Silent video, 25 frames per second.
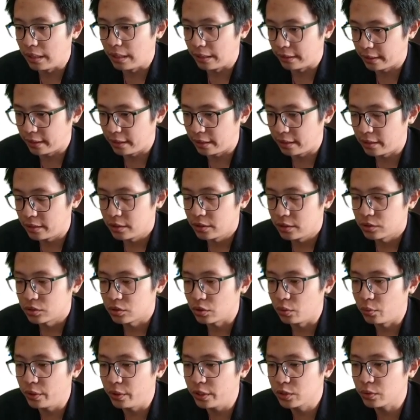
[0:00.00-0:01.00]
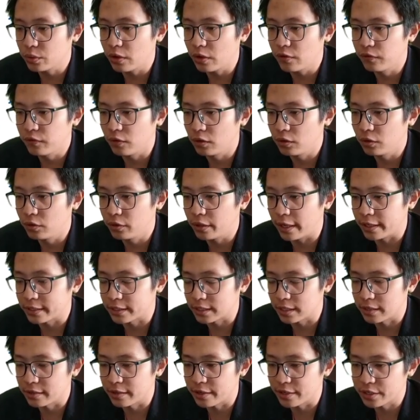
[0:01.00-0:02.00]
Okay. So which one followed the
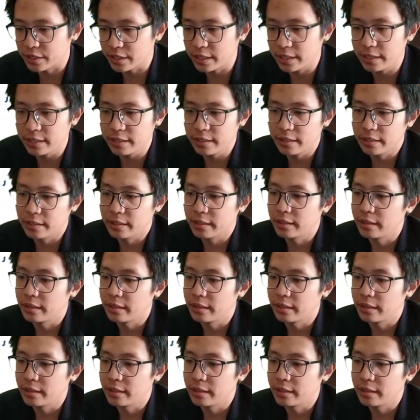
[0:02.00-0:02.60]
acceleration?